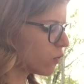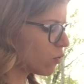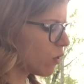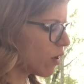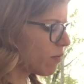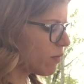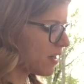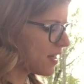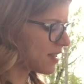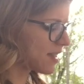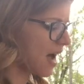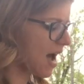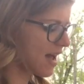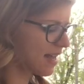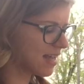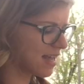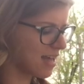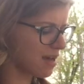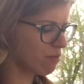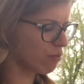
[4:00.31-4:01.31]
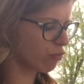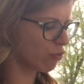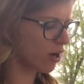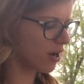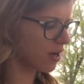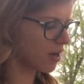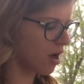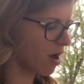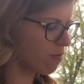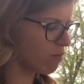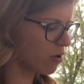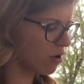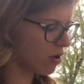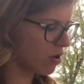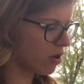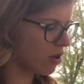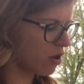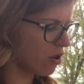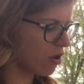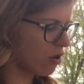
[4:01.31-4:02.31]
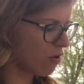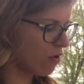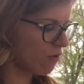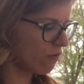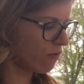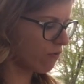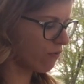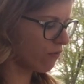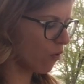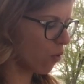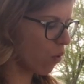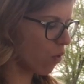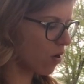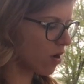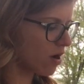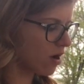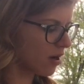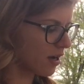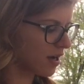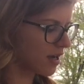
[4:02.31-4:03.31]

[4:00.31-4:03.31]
what, because I can't break up 4